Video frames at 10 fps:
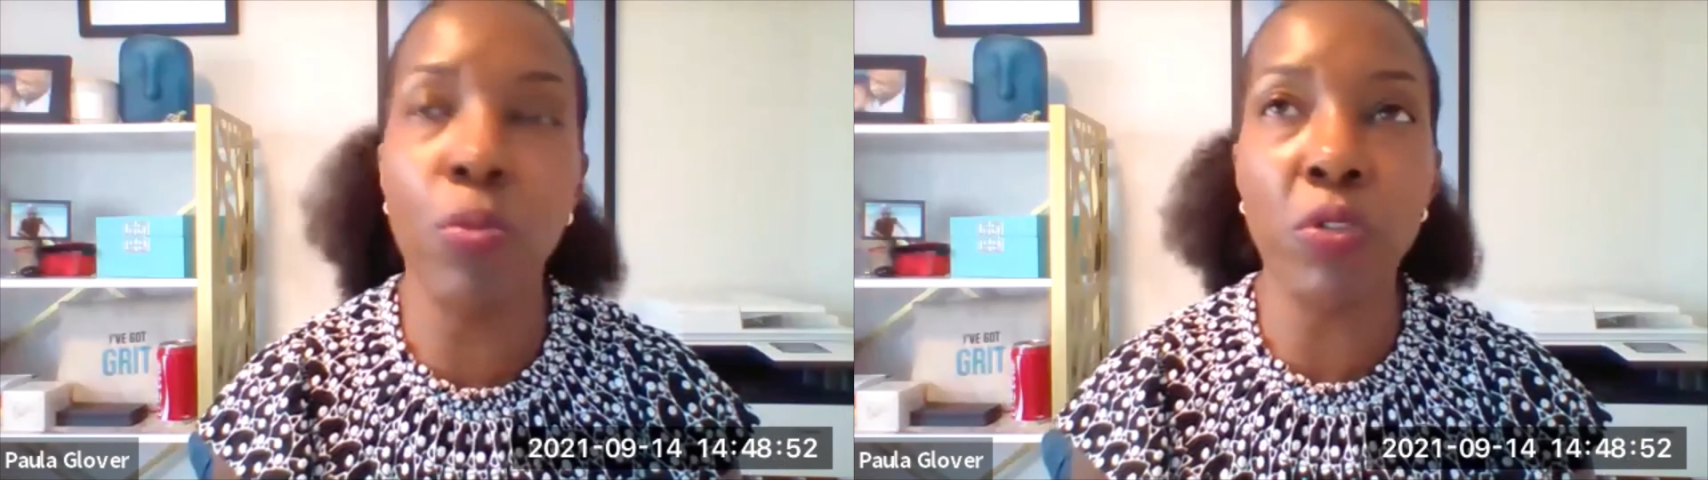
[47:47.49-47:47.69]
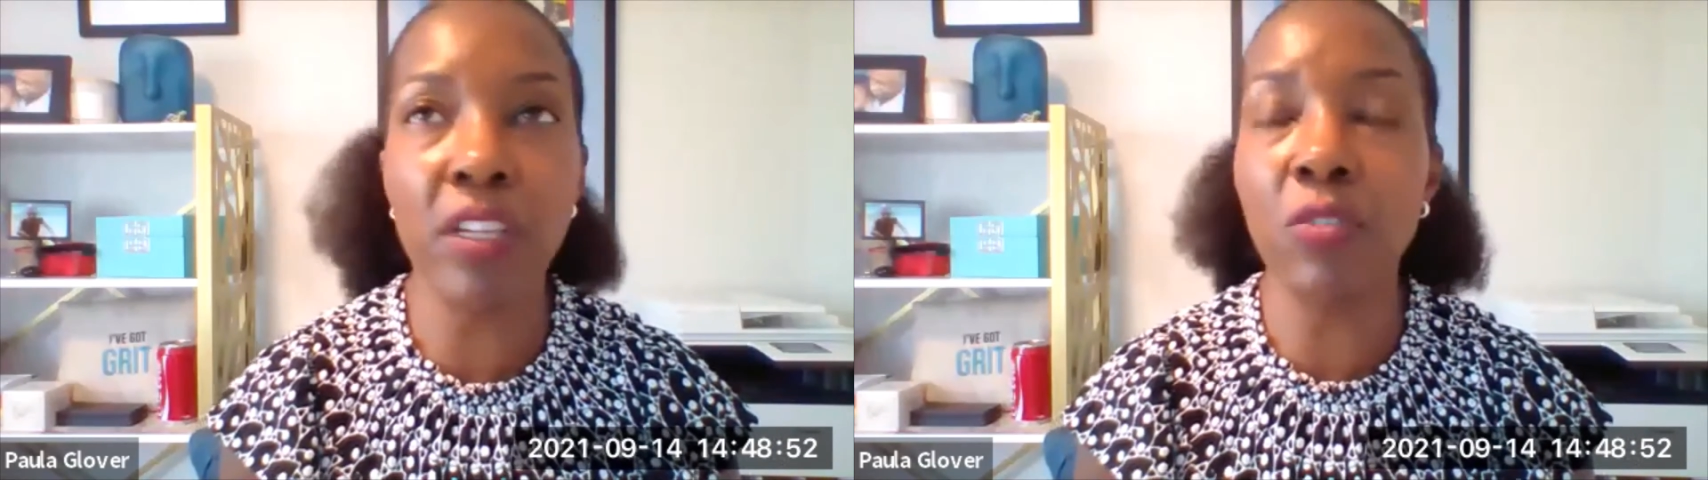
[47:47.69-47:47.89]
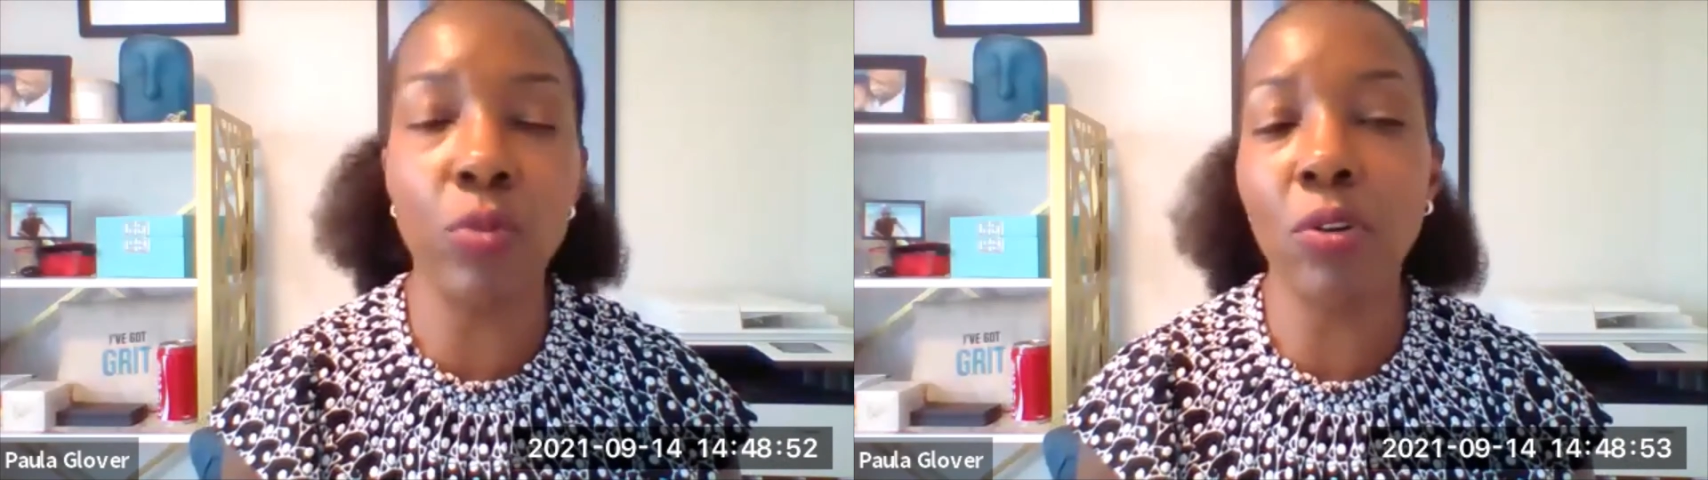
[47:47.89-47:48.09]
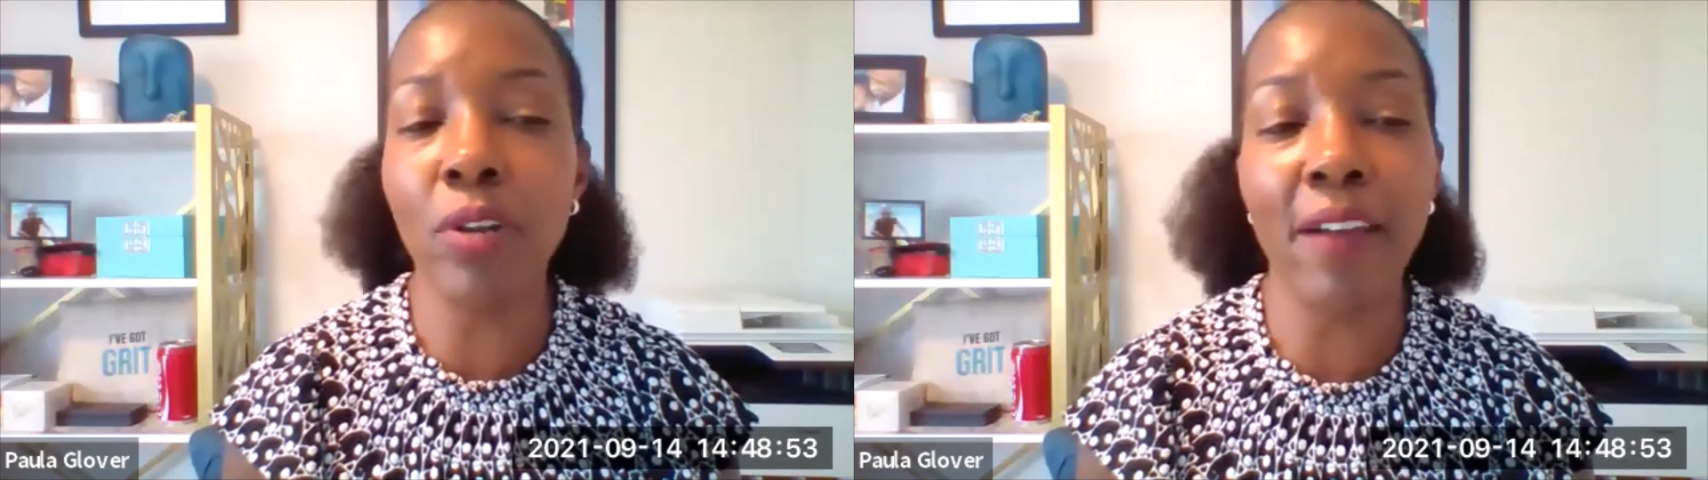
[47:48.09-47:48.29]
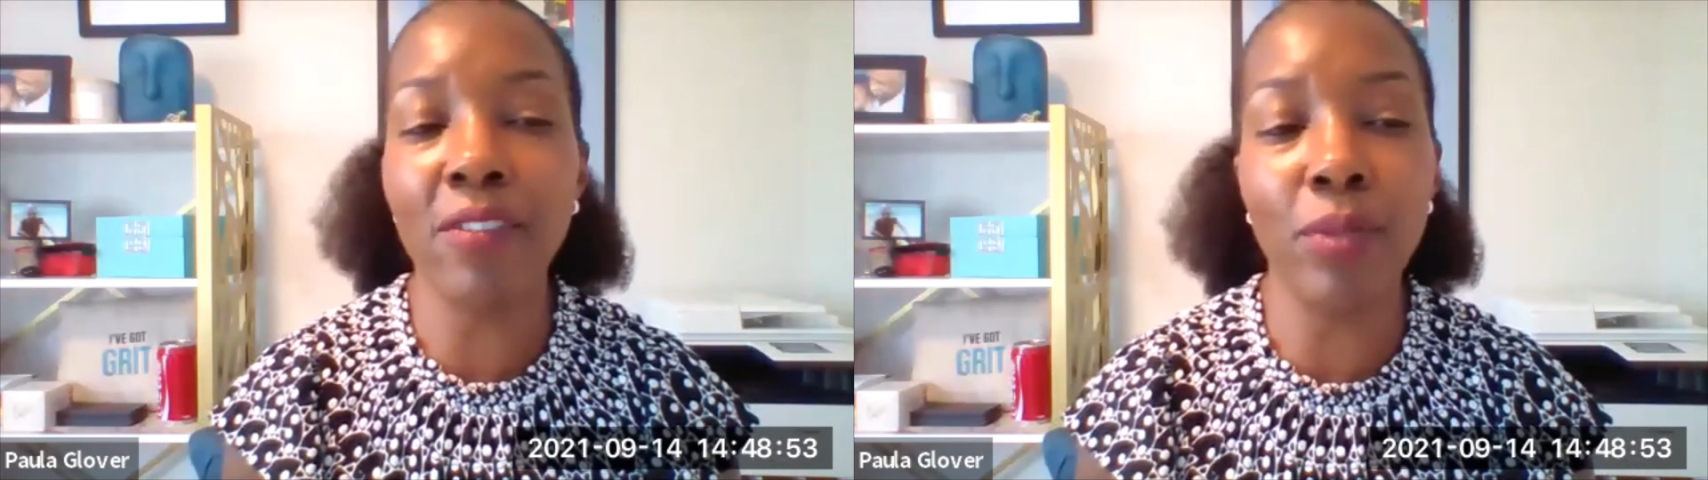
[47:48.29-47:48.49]
most things we
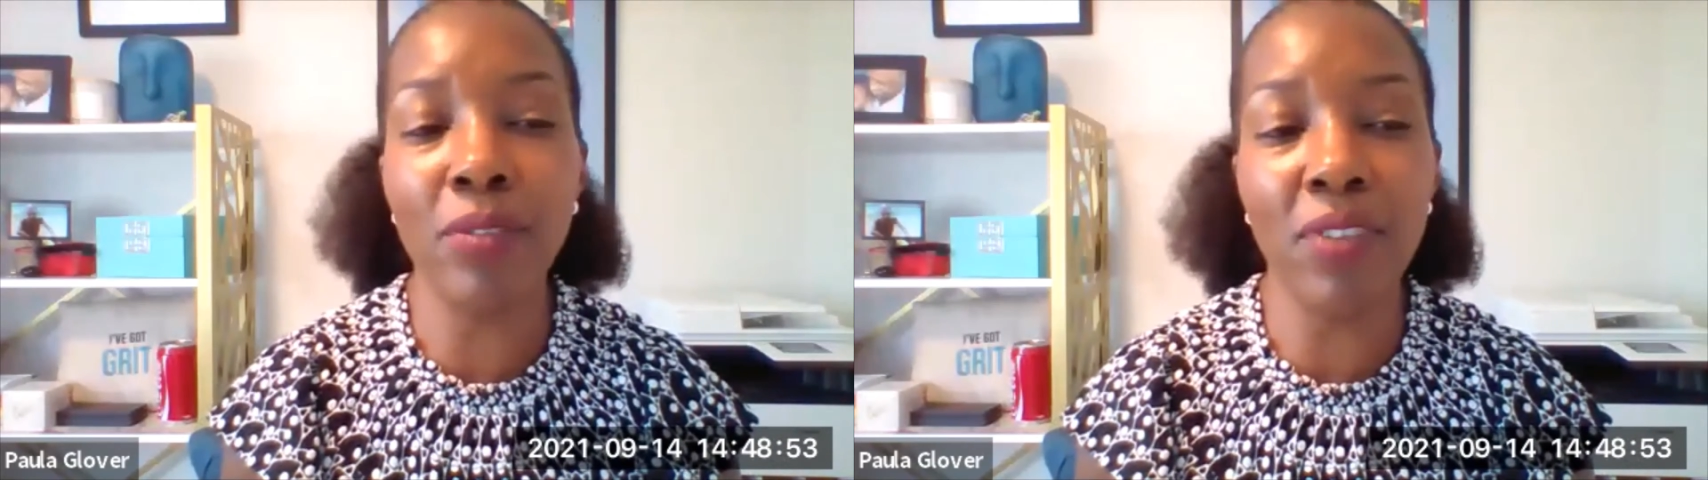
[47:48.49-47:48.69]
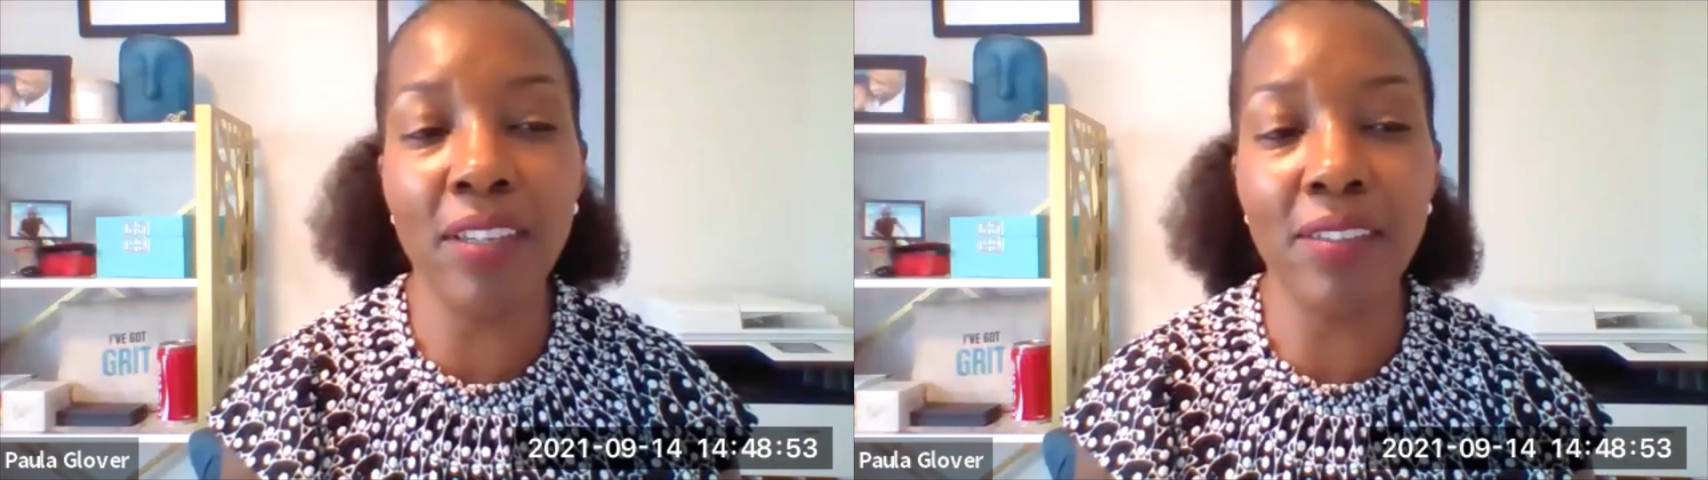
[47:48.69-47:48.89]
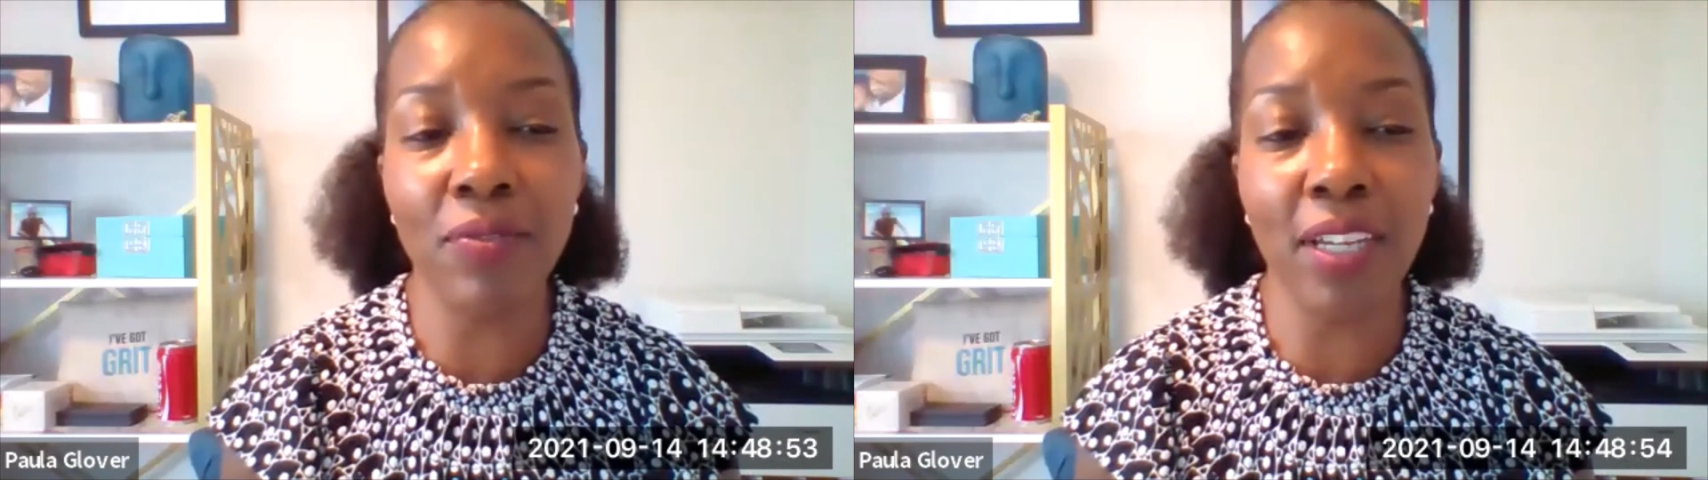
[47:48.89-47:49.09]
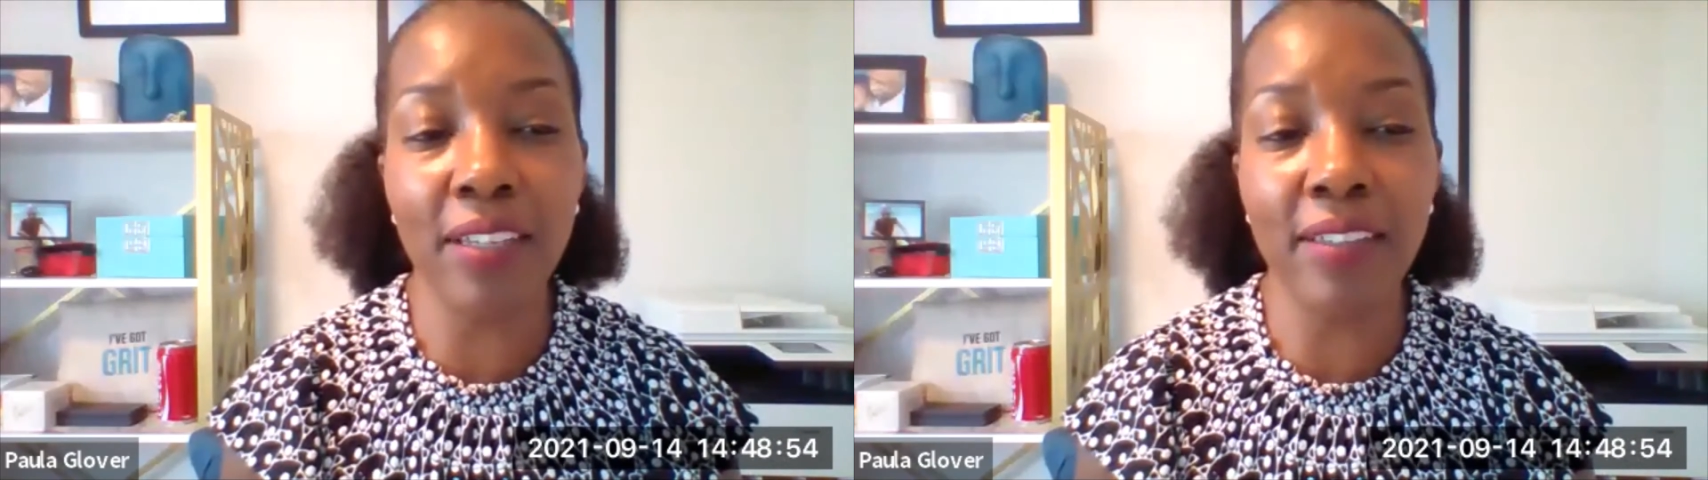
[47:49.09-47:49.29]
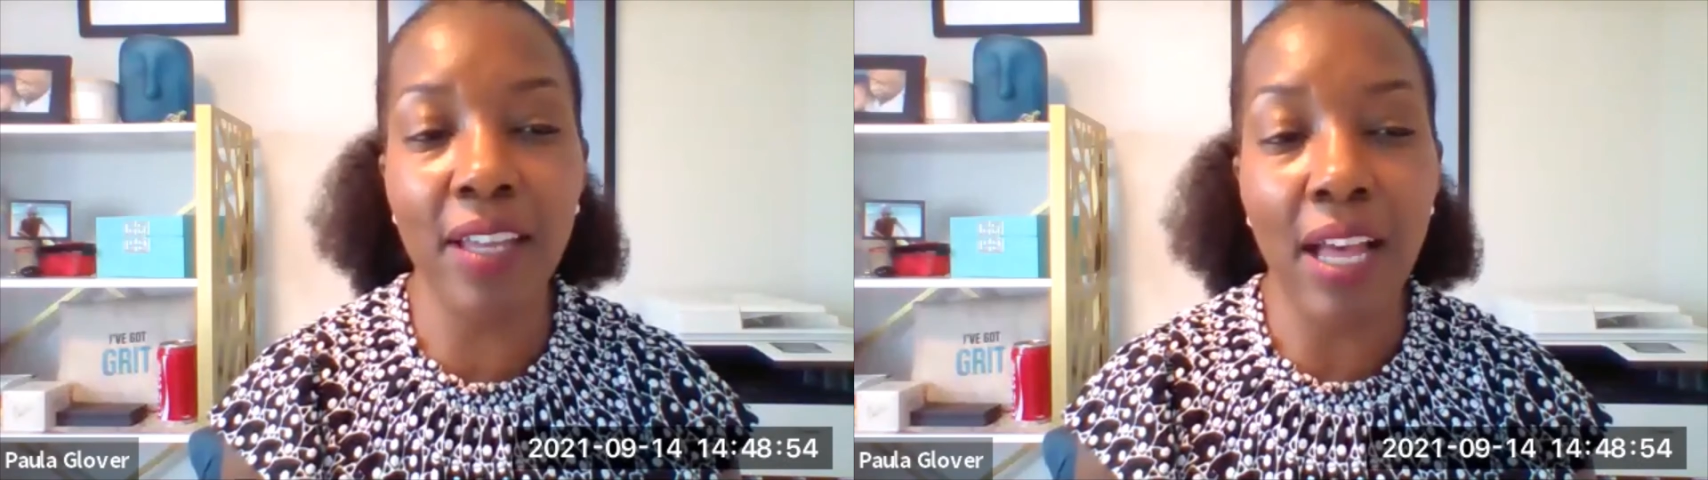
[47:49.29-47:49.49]
don't have to be face to face.